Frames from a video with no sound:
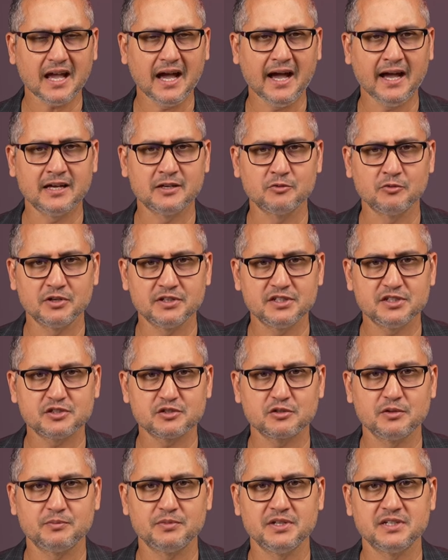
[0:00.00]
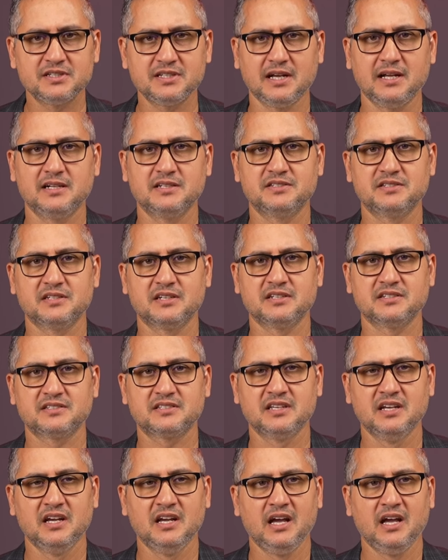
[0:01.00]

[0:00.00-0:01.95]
and what the scripture tells us.